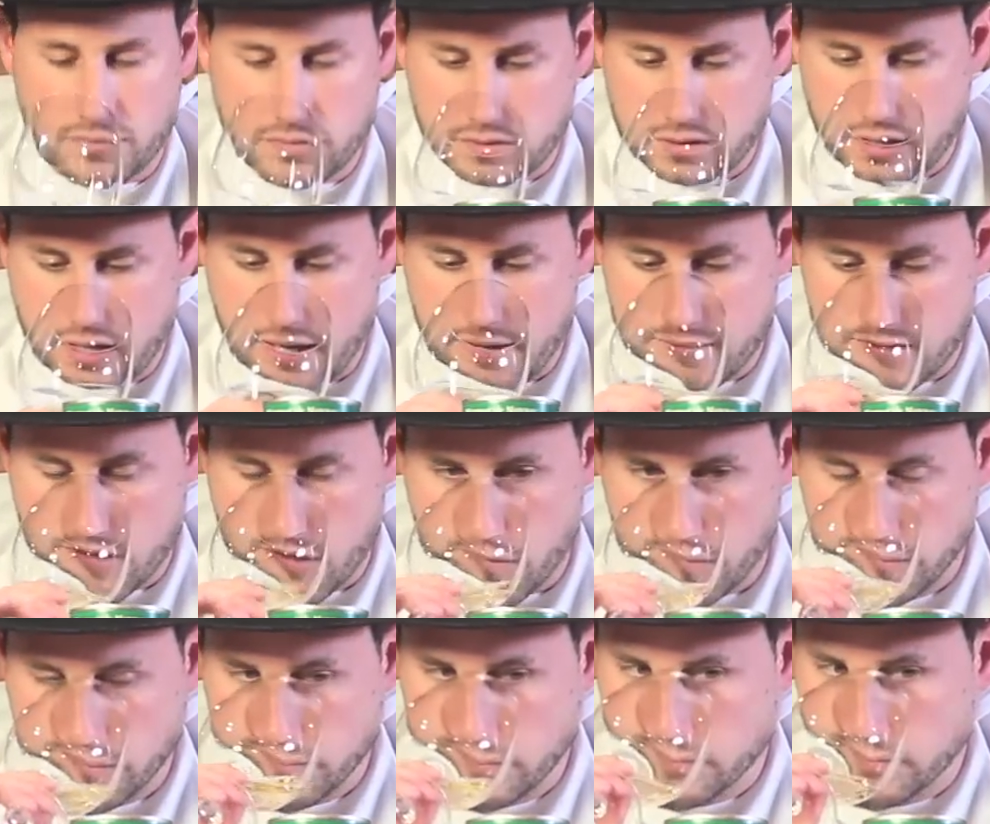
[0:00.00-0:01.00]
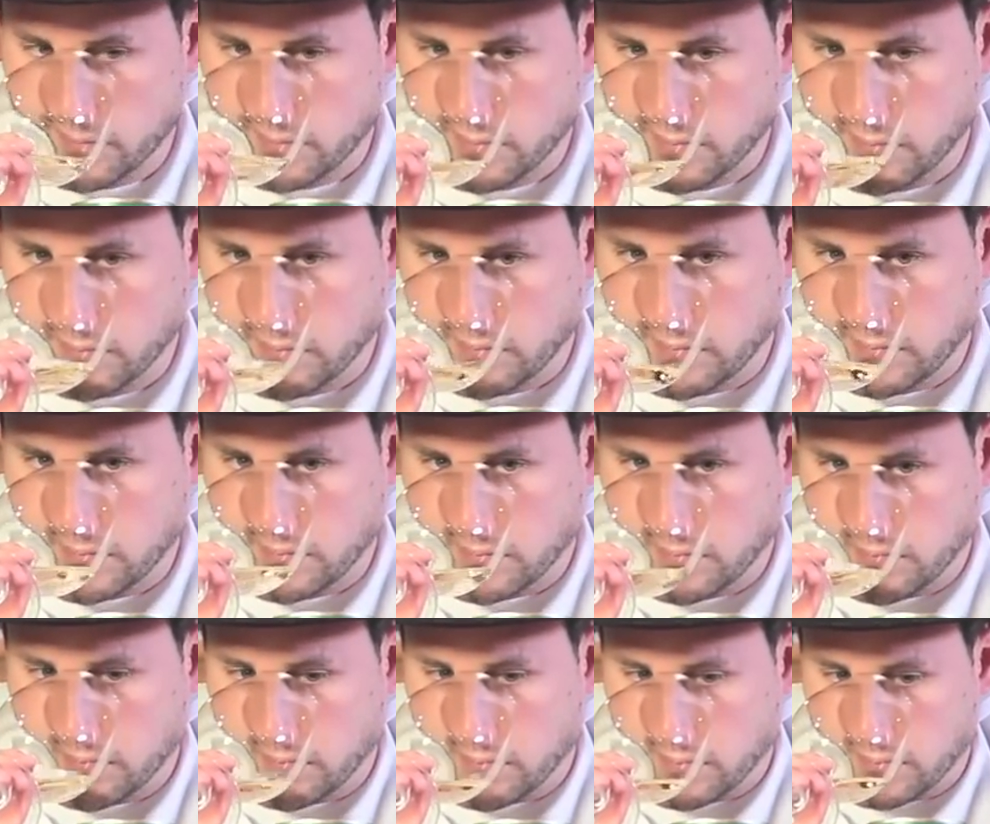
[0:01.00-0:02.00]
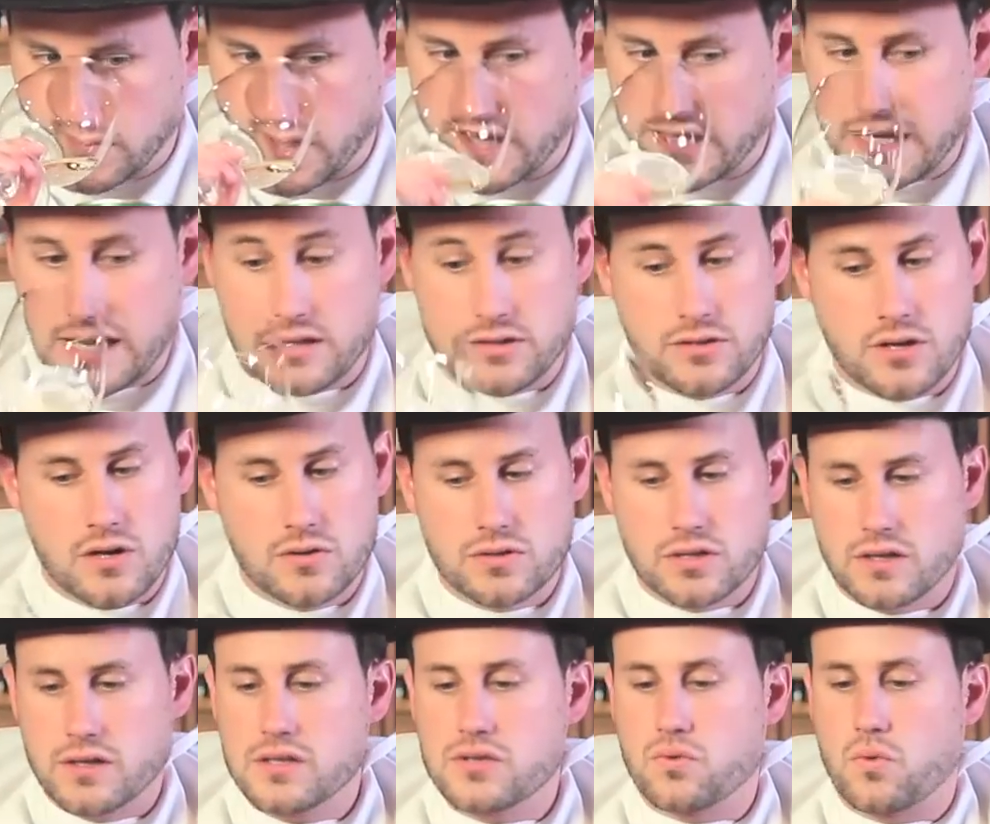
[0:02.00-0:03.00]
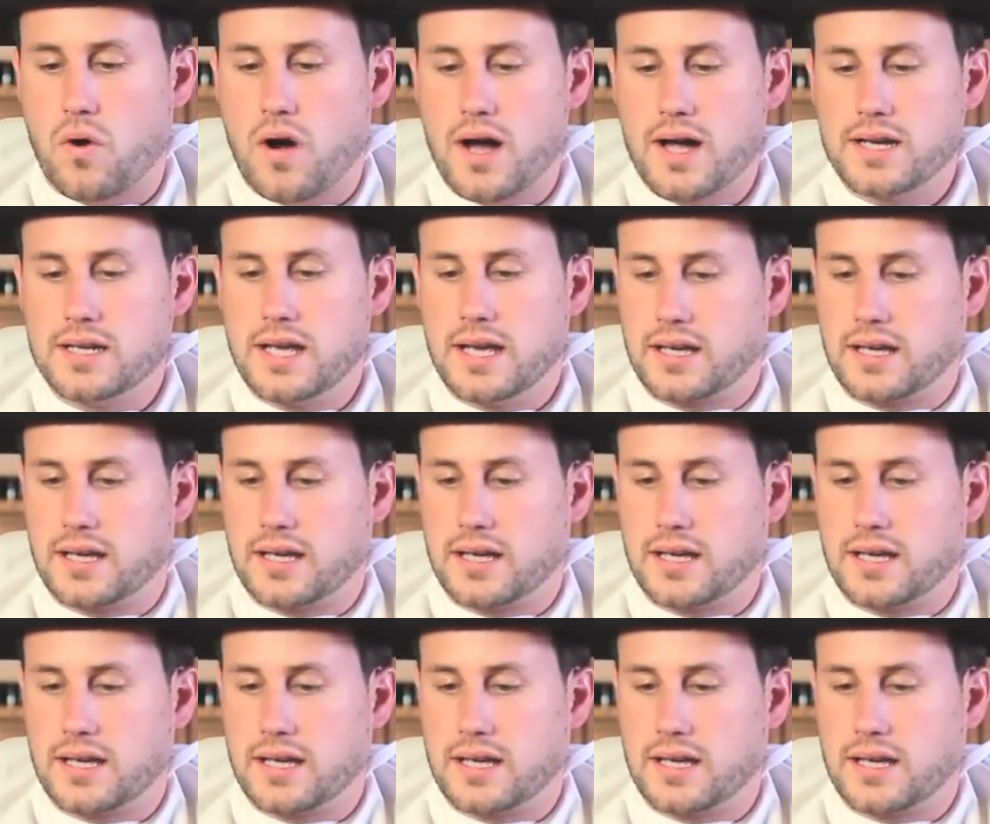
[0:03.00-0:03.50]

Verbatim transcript: Okay, so yeah, the nose on this wine,